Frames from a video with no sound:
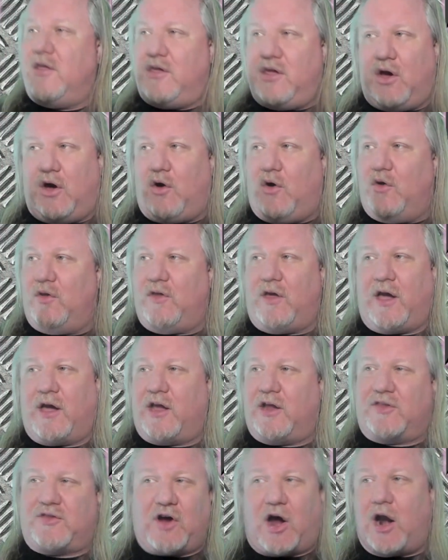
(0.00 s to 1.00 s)
you know, a
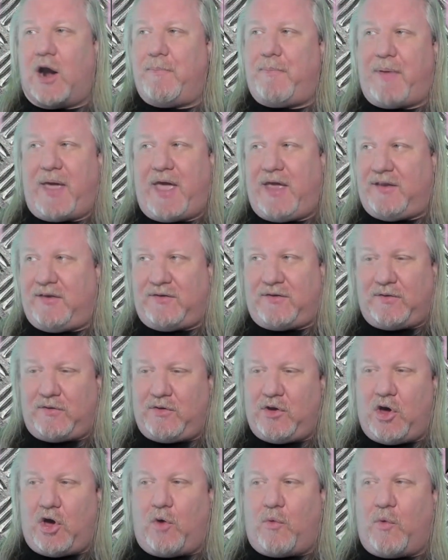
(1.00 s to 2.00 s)
guitar bend,
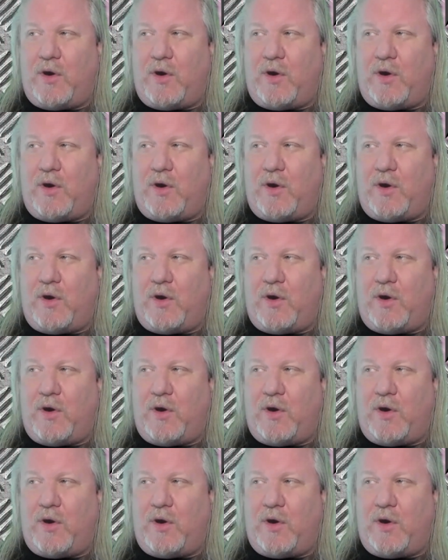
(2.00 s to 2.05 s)
you know,